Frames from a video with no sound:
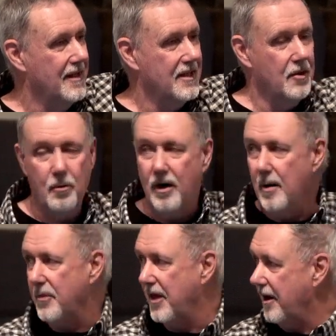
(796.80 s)
You were
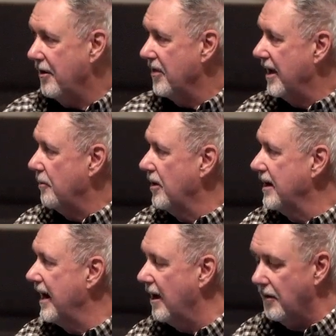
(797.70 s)
up there, they were
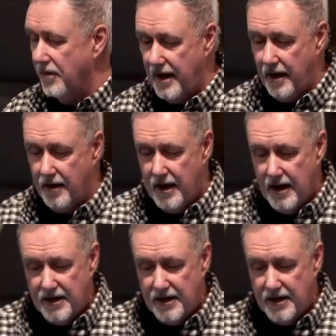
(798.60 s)
down there.